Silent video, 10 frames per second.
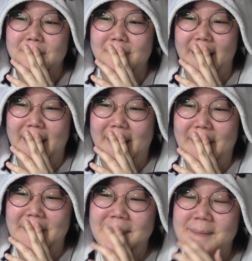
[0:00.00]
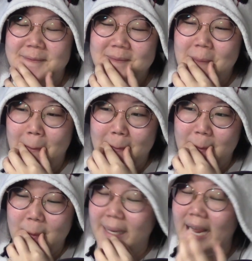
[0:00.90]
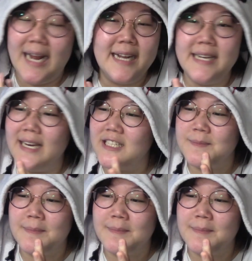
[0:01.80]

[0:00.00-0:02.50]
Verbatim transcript: Baho? They're gonna need as